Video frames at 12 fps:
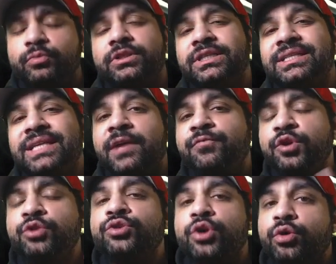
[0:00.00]
which is if
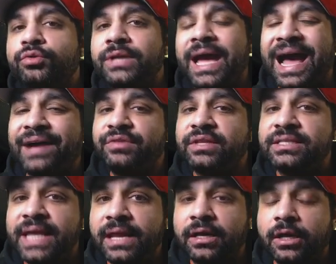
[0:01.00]
you don't have the
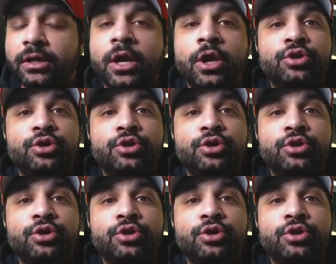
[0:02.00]
Zeta,